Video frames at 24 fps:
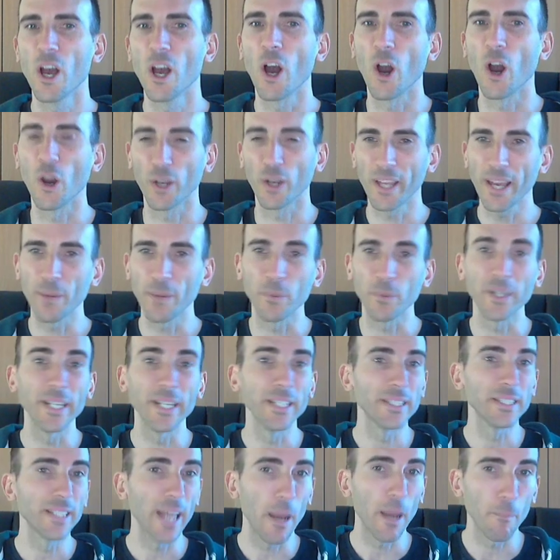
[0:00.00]
Okay, we need
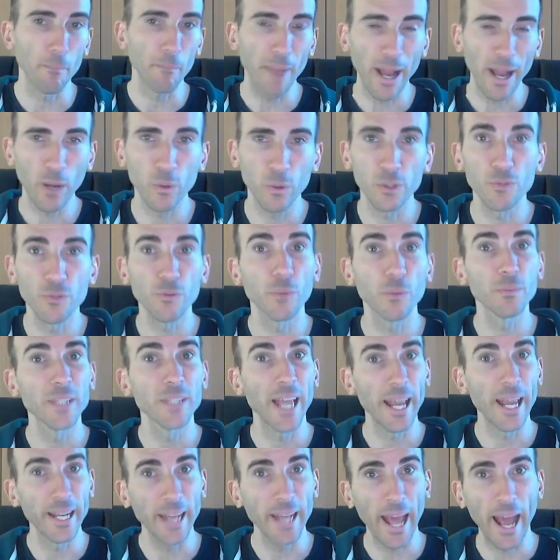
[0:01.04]
to count backwards from
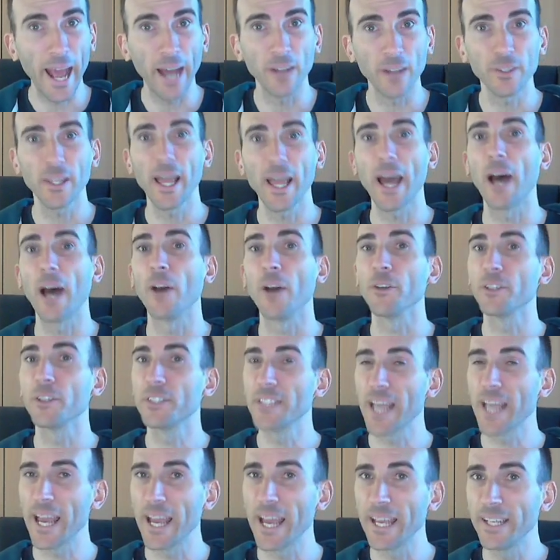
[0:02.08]
10 out loud.
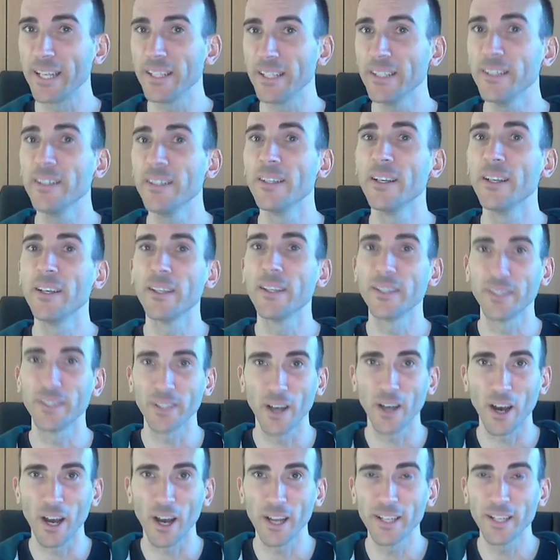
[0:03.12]
10,
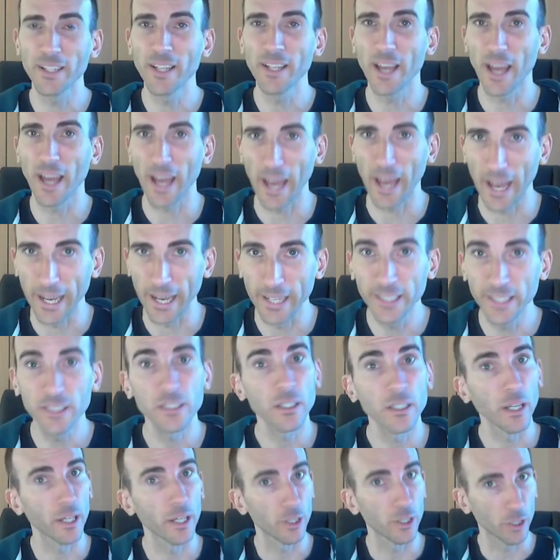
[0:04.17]
9, 8.
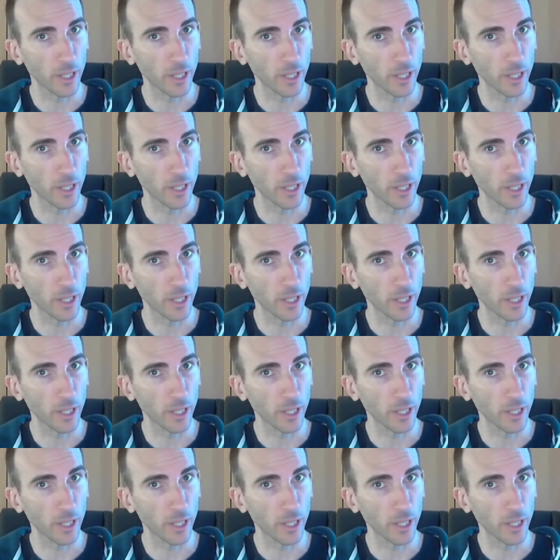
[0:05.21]
Are you